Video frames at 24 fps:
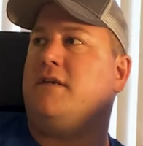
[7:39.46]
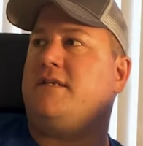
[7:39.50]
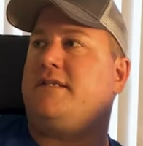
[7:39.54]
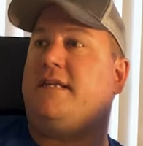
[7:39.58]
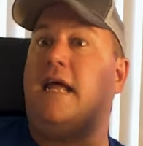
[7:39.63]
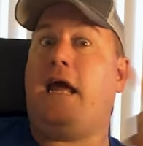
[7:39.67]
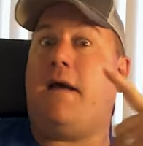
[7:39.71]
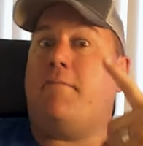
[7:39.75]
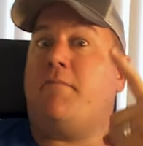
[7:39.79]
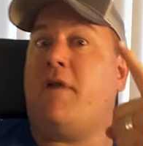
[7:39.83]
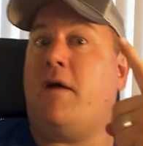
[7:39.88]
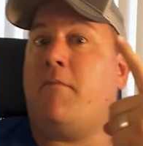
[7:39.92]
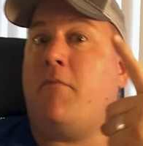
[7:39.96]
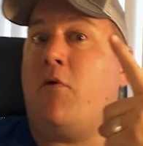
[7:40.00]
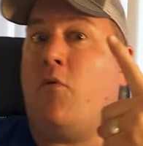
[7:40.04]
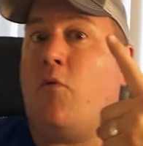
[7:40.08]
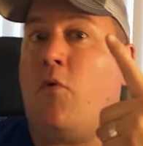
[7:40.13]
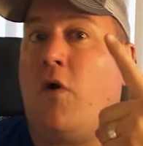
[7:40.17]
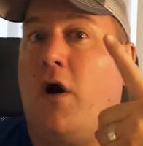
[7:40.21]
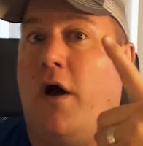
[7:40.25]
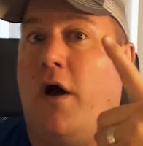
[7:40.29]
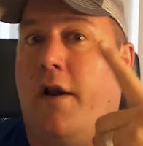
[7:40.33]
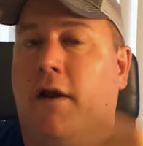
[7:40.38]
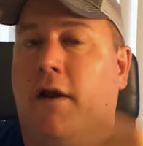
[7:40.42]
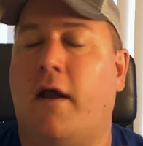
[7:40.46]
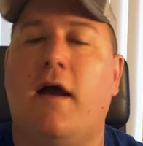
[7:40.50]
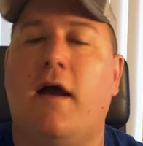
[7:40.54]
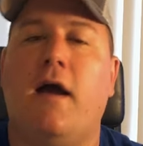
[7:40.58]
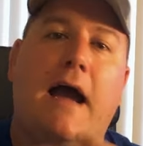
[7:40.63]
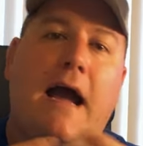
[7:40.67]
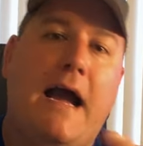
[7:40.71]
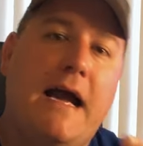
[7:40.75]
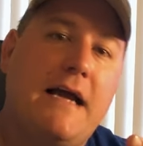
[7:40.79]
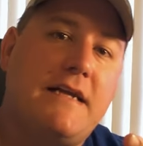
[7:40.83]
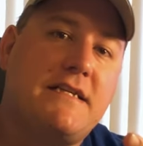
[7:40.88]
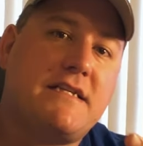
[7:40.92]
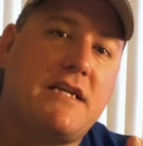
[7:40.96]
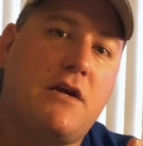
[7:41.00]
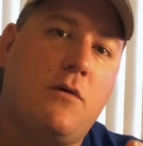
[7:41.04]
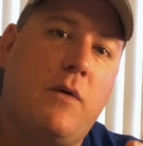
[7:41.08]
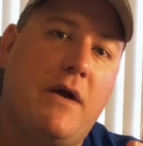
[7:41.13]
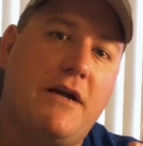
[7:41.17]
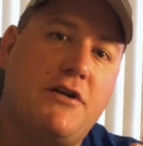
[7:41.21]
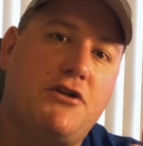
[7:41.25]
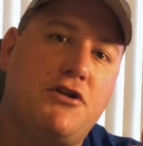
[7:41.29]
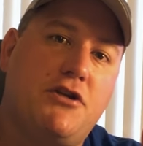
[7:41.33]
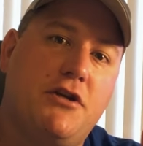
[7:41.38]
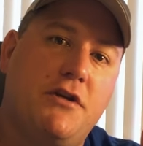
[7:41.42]
Step number 1, ask
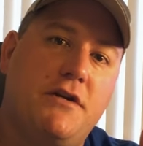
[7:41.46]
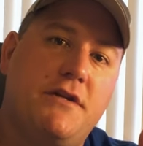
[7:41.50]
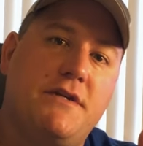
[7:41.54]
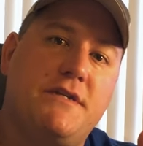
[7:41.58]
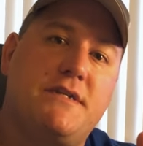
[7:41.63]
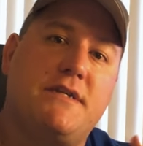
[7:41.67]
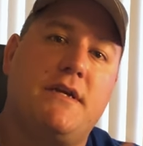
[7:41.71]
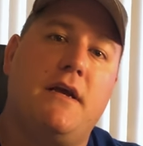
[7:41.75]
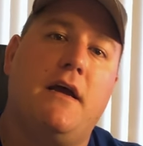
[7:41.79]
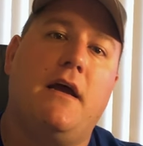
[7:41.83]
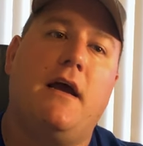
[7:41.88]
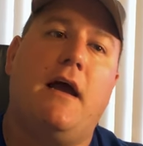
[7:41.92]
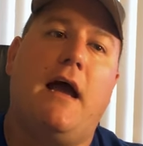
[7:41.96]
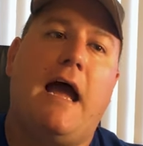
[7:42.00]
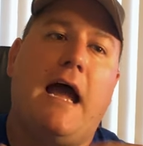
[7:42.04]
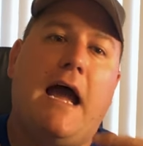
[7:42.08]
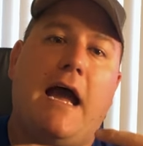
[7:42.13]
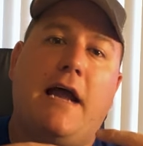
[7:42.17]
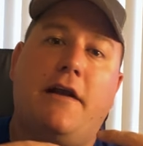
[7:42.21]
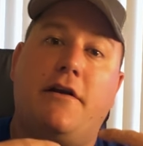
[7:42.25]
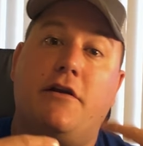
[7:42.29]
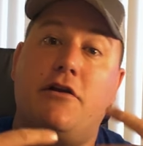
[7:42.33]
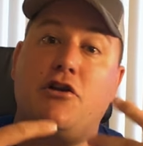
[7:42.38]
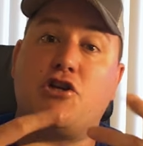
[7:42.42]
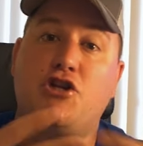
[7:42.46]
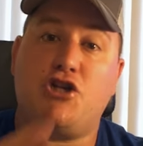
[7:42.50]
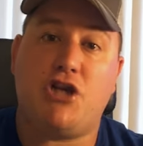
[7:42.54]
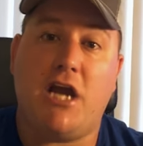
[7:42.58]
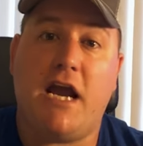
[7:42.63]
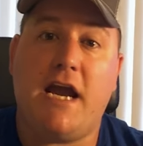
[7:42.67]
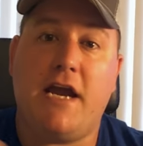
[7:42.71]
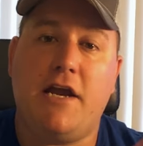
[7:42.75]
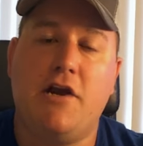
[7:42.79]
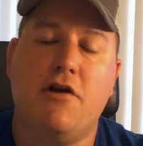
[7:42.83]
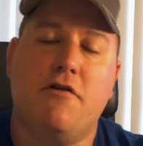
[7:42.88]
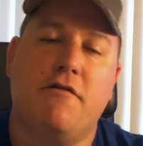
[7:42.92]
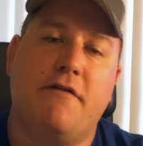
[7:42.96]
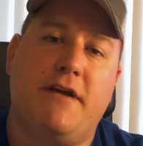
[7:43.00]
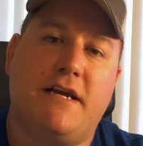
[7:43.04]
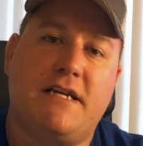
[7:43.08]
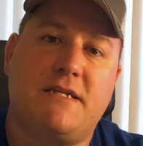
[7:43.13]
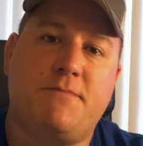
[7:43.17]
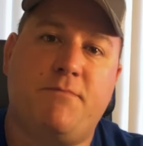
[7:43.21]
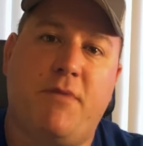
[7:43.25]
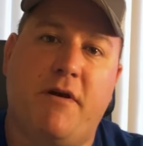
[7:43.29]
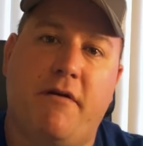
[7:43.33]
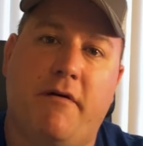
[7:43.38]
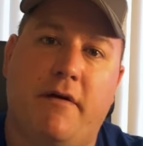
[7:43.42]
questions and share your
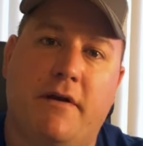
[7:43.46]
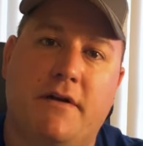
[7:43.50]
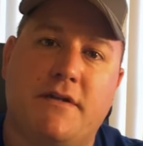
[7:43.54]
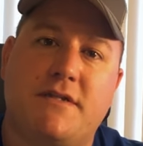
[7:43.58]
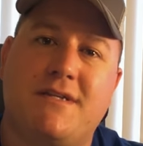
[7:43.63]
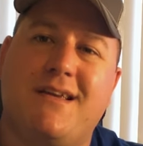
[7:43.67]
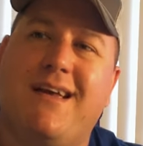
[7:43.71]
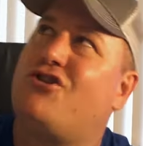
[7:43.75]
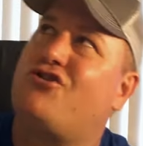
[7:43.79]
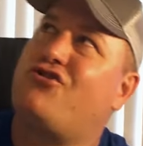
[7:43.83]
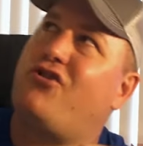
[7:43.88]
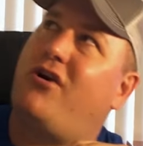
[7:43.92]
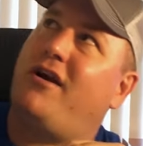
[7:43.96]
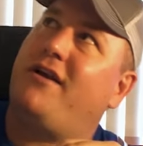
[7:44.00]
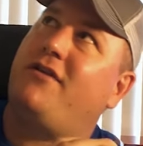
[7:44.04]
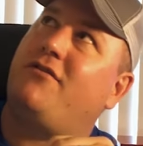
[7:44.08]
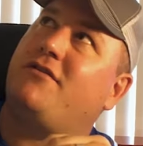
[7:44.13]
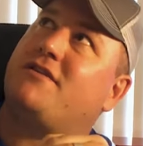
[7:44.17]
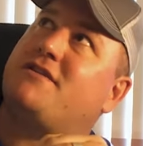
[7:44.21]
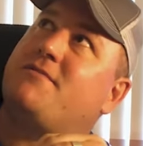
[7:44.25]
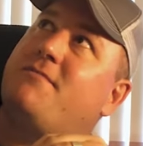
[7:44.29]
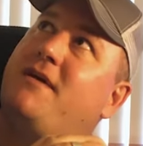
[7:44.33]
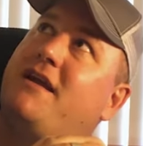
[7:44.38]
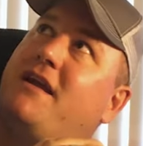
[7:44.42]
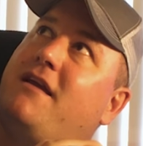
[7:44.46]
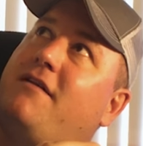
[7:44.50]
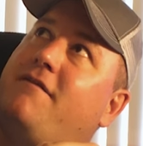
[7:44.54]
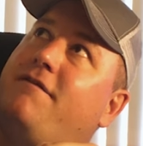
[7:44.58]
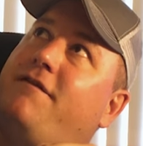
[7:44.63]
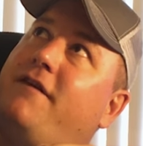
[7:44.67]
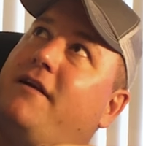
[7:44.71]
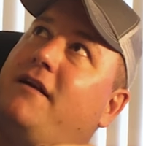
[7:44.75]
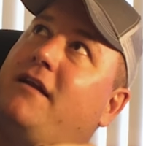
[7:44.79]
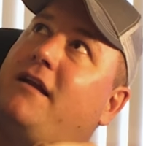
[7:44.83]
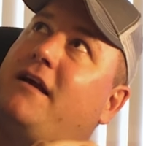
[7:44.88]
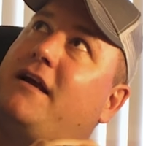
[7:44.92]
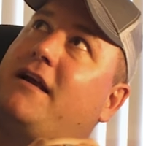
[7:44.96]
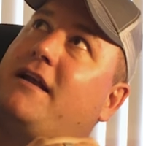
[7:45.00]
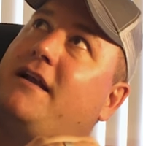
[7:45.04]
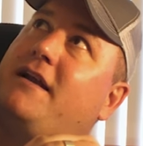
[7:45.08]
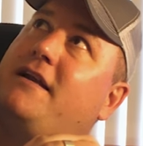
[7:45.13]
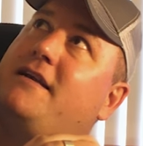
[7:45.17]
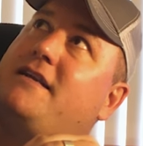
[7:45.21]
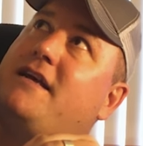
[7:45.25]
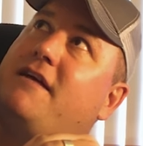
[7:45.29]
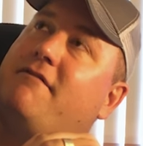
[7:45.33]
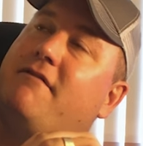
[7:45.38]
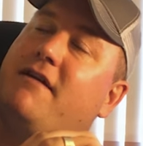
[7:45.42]
experience. Try not to make it feel like an
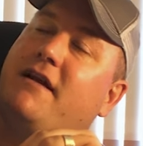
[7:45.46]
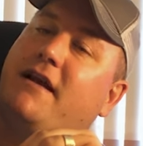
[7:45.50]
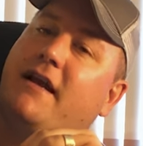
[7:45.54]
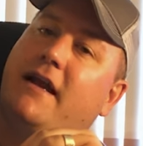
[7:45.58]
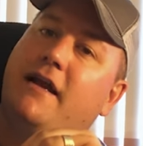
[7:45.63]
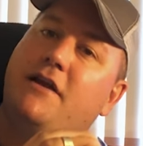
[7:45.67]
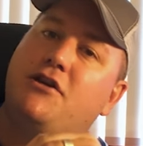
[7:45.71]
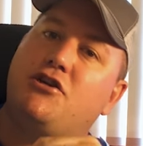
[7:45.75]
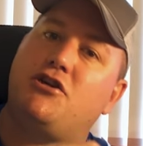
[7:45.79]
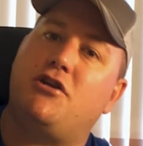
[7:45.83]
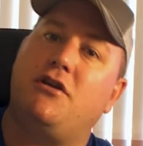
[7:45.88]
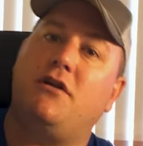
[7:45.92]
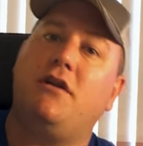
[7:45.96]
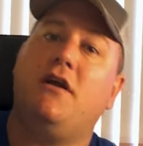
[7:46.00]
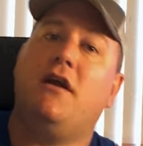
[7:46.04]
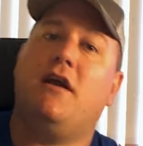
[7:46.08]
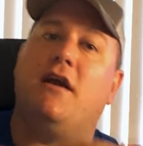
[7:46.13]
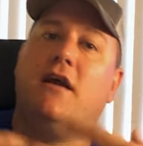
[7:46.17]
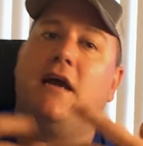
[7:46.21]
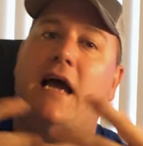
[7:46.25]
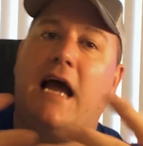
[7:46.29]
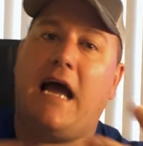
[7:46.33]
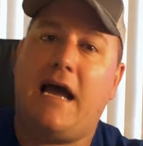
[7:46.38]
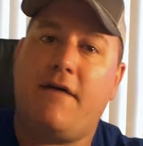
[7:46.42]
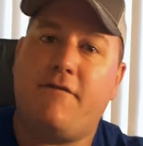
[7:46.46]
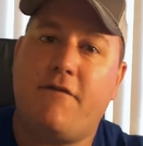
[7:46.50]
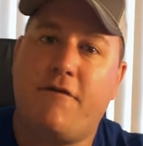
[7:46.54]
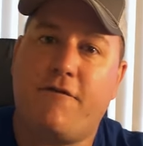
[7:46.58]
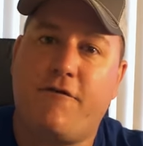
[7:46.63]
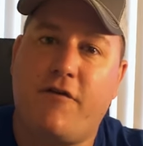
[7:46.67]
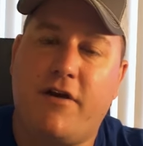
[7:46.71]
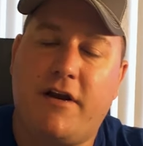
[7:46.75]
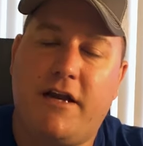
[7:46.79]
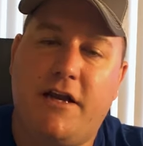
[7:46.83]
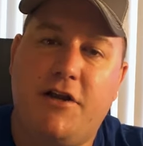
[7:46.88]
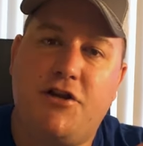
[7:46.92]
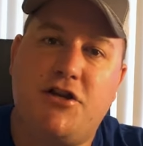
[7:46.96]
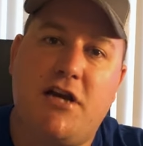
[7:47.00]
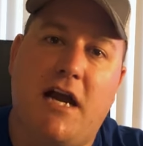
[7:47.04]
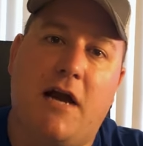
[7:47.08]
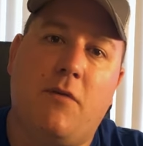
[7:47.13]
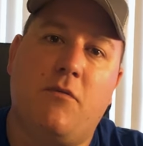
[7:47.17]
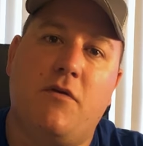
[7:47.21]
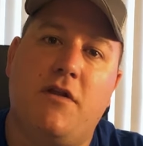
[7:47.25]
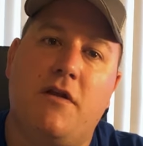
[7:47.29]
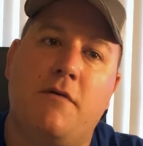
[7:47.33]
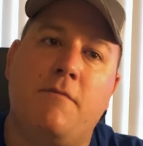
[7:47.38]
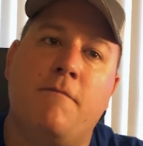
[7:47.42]
interrogation. Have a friendly
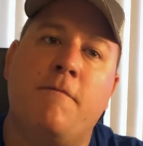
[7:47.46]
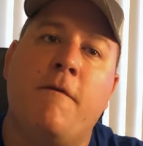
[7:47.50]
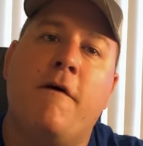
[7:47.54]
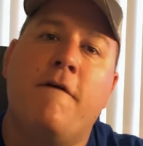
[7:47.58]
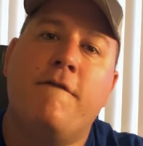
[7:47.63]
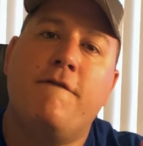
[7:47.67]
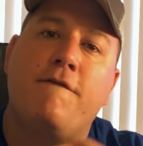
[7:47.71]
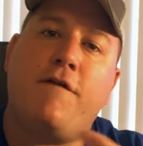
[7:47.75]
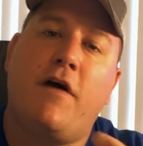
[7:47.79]
chat with them.